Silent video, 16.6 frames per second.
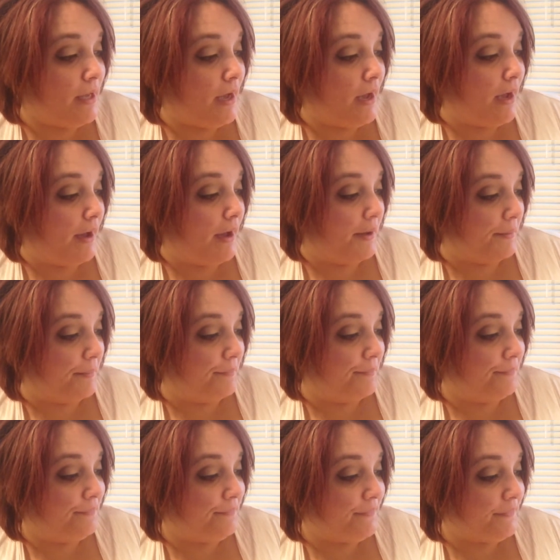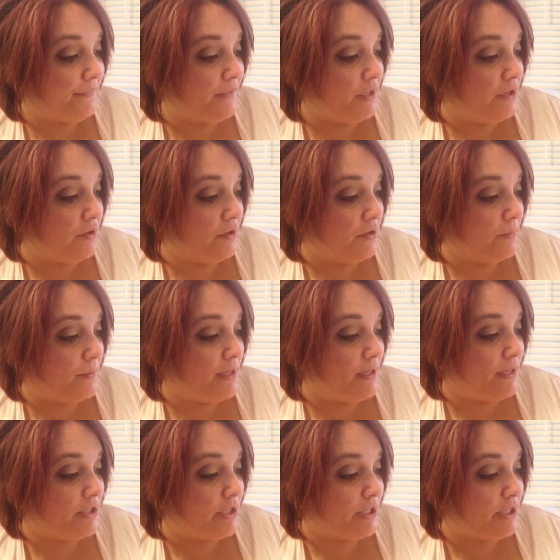Your
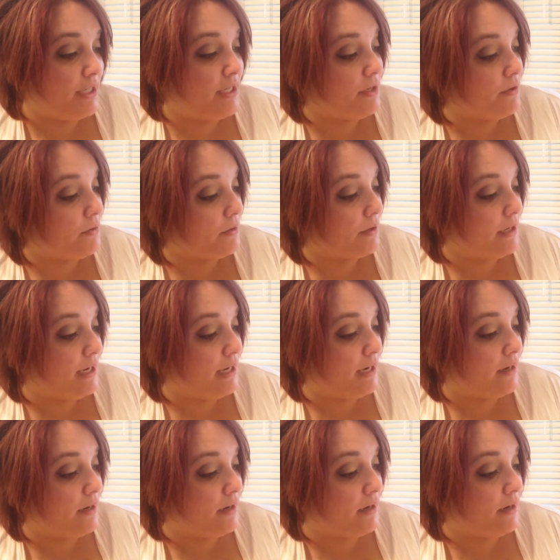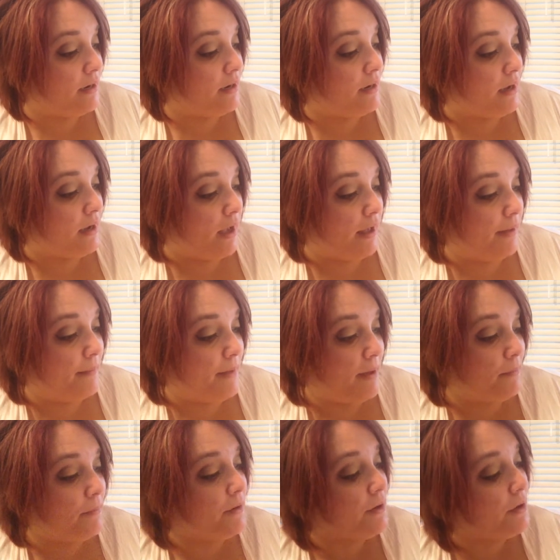PGD coordinator,
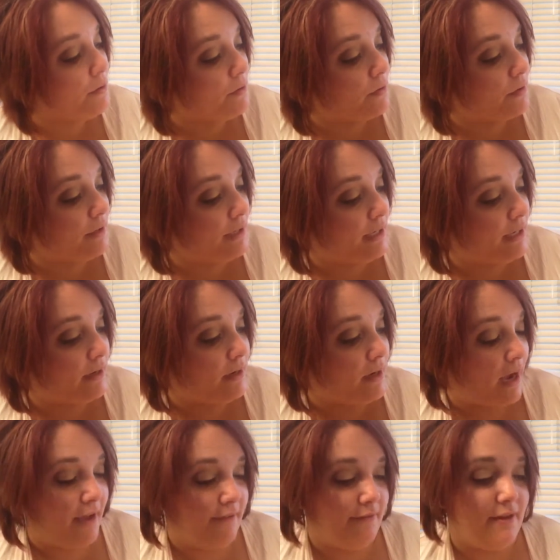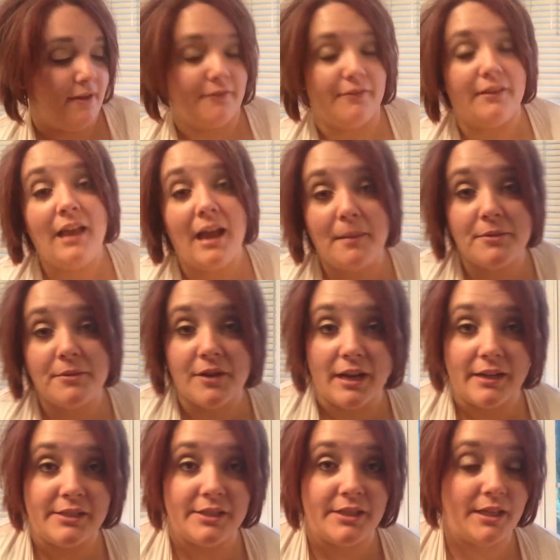embryo coordinator, IVF lab
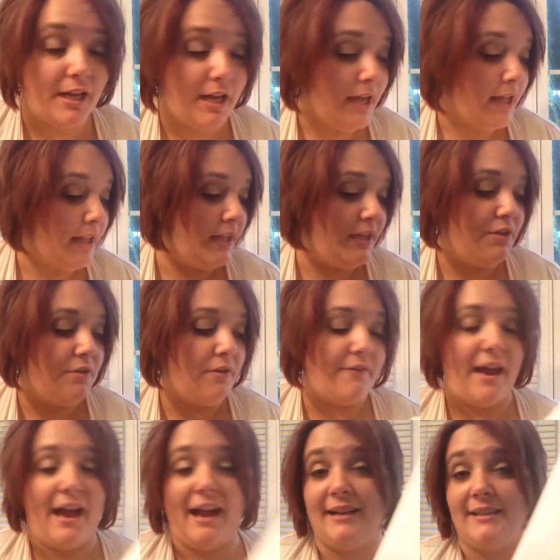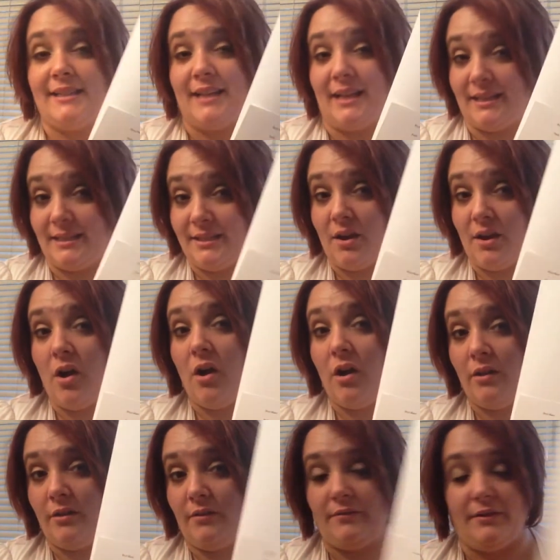director. Like, you have access to
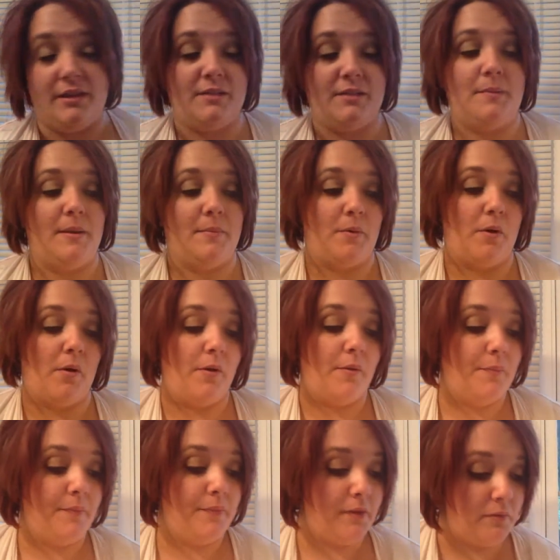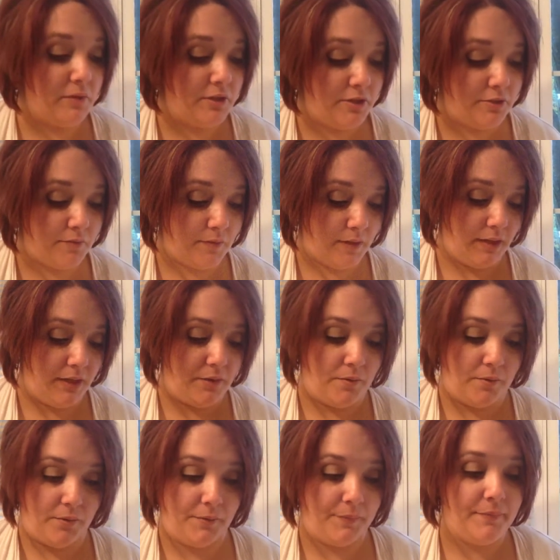all of these people, which is really
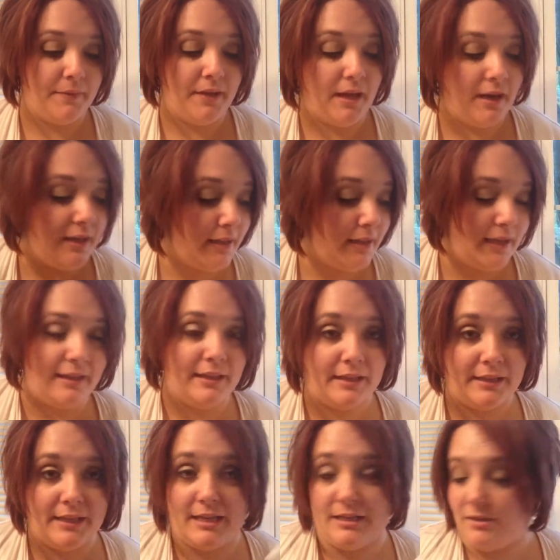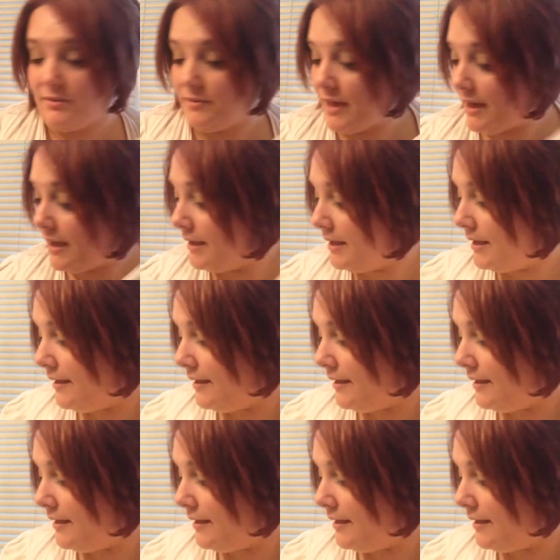cool. And I like that they do that.